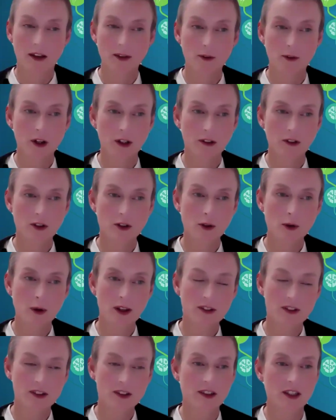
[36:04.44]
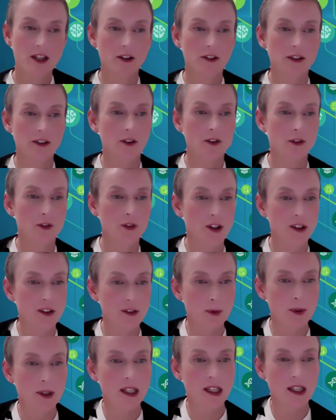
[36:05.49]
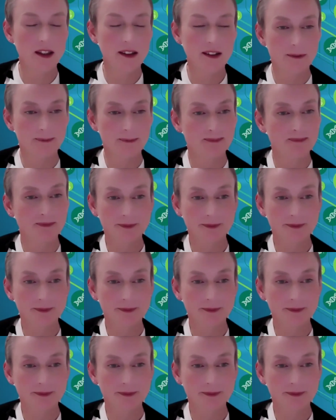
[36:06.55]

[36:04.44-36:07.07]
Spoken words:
So I've got two questions here. So the first one is,